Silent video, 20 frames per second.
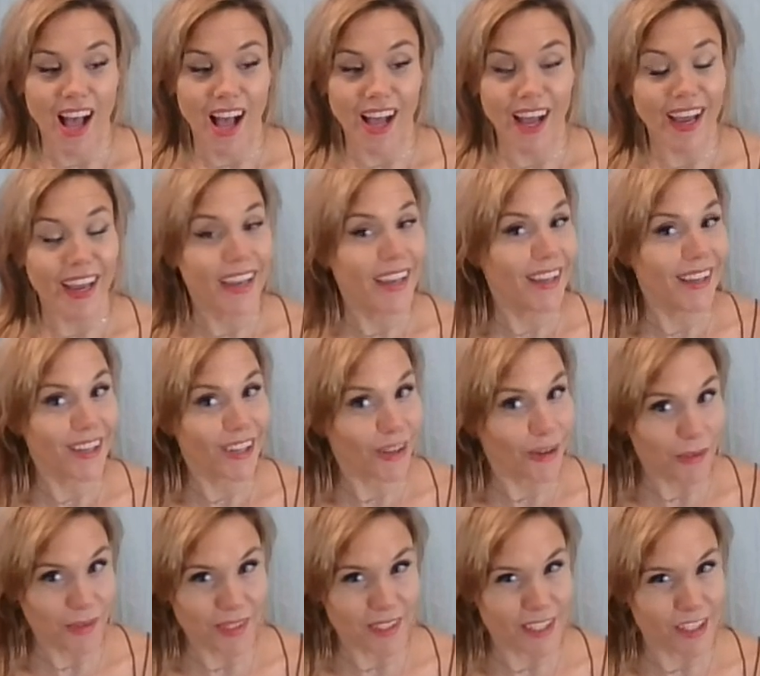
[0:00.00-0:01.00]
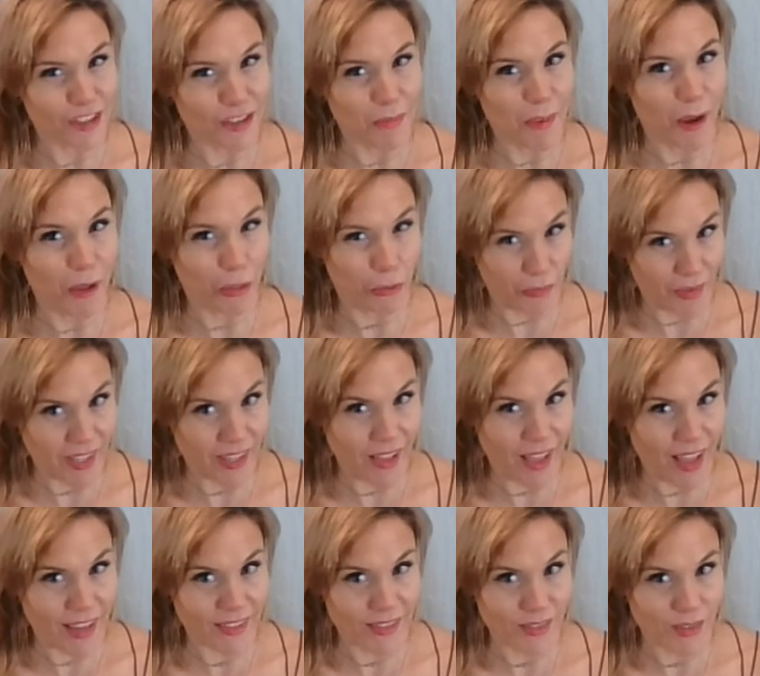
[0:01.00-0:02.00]
I can only teach about 3
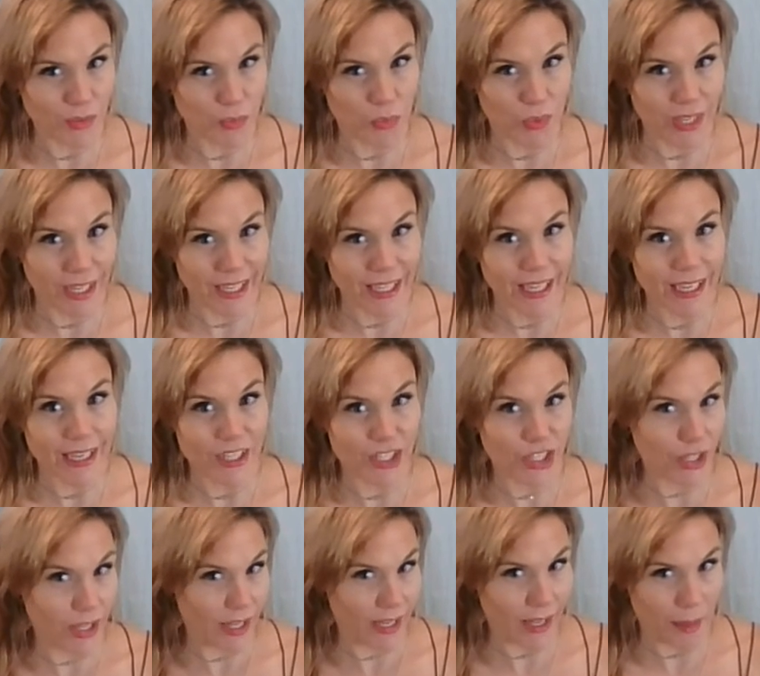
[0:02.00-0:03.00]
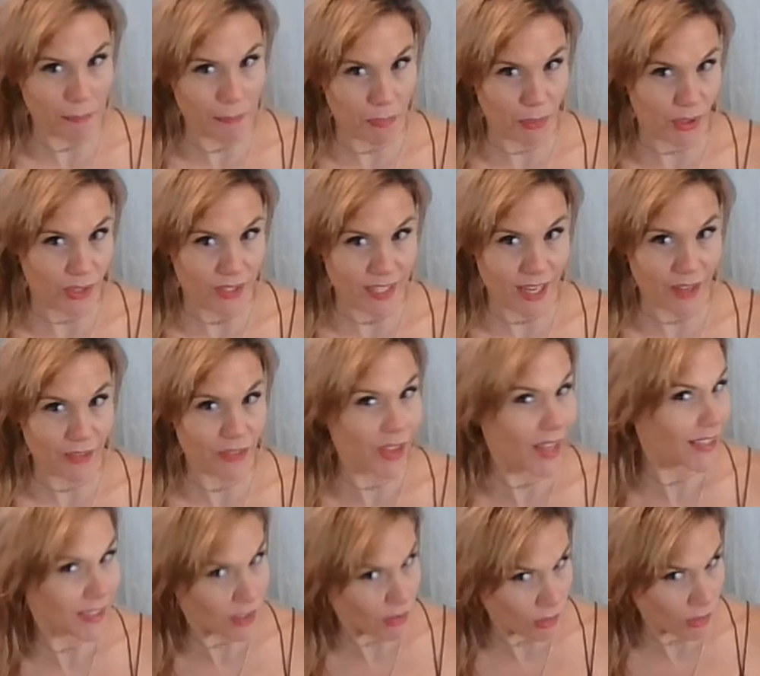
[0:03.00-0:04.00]
classes a week until I get burnt out.
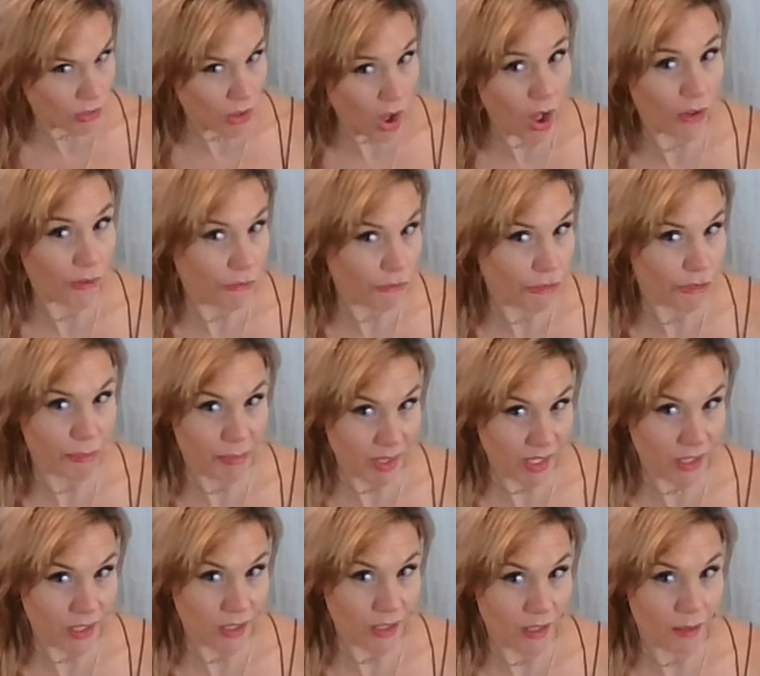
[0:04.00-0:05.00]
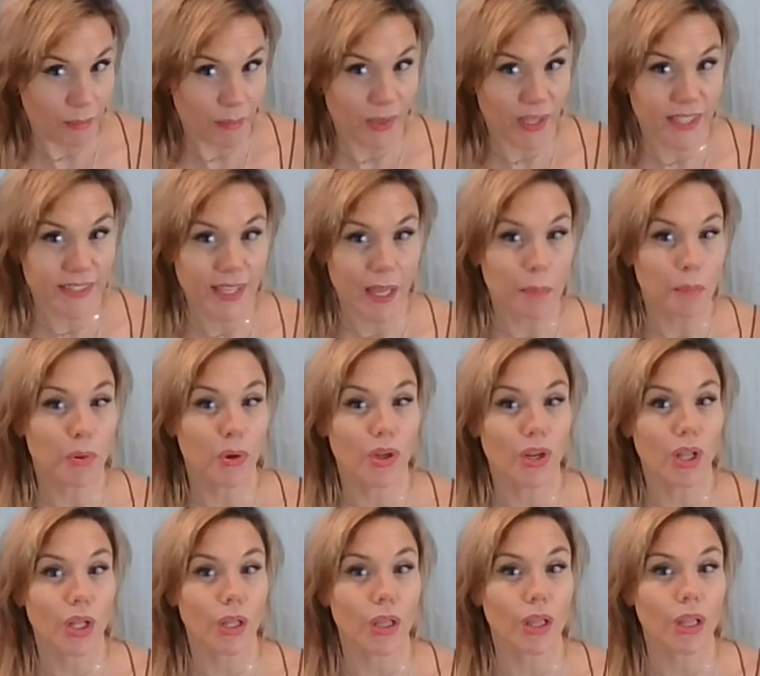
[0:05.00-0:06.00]
That's a lot for me because I put
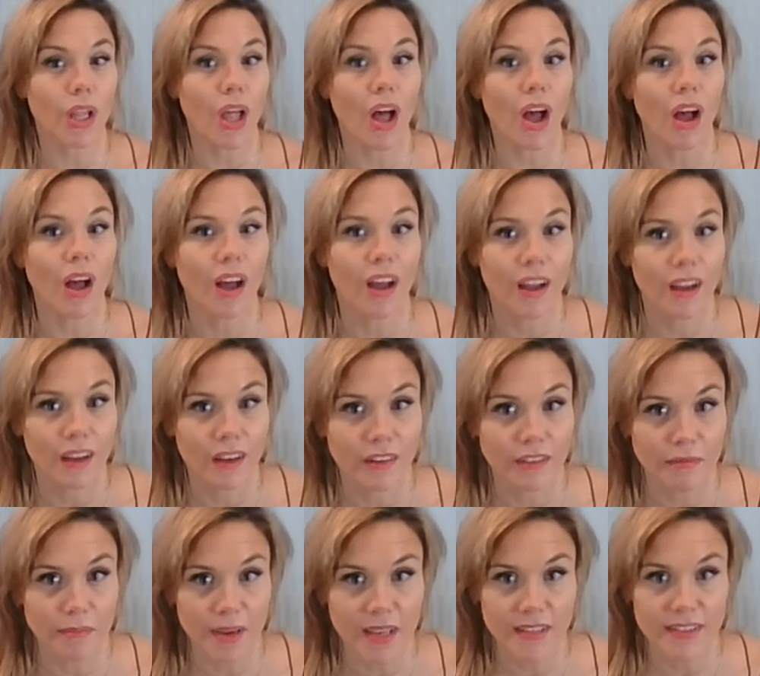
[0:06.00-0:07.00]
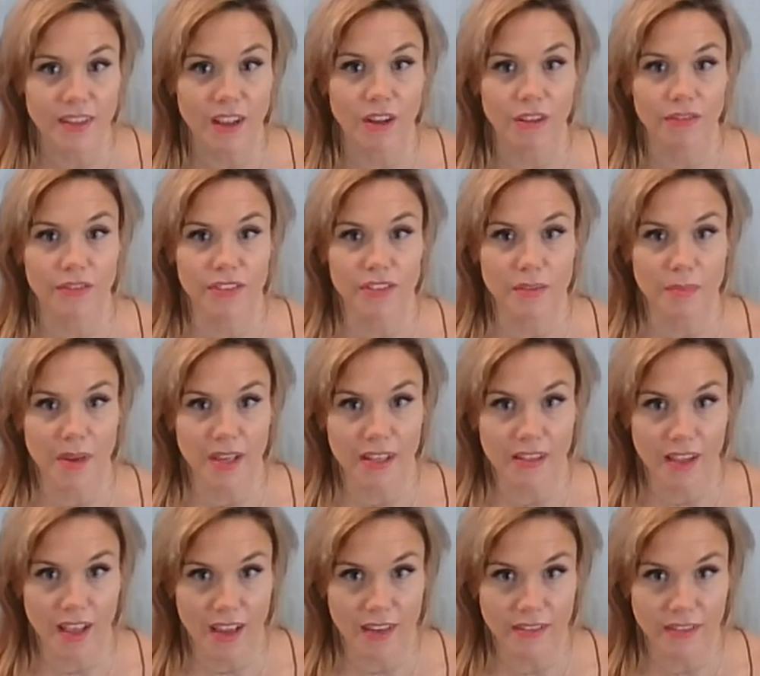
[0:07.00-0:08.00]
a lot of myself into my
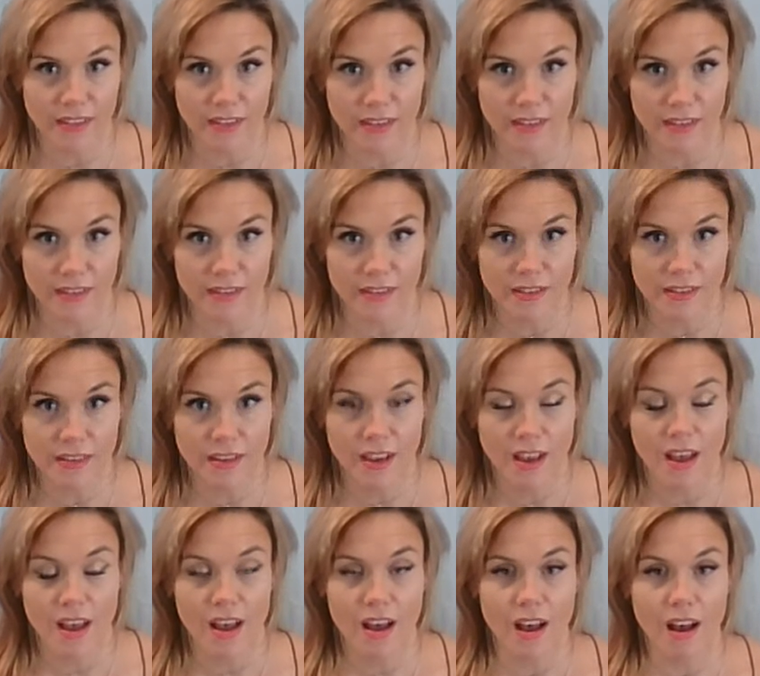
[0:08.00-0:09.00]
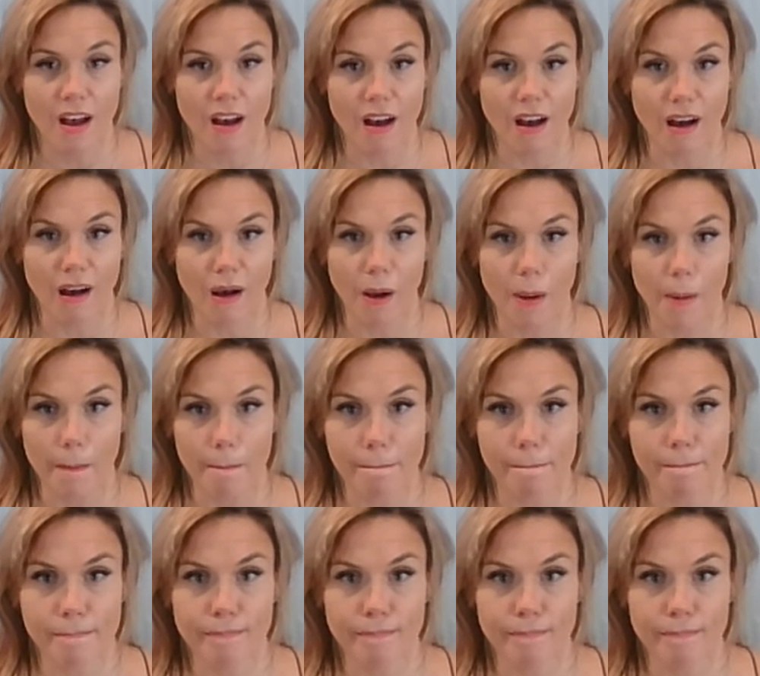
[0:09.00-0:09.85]
classes. Um,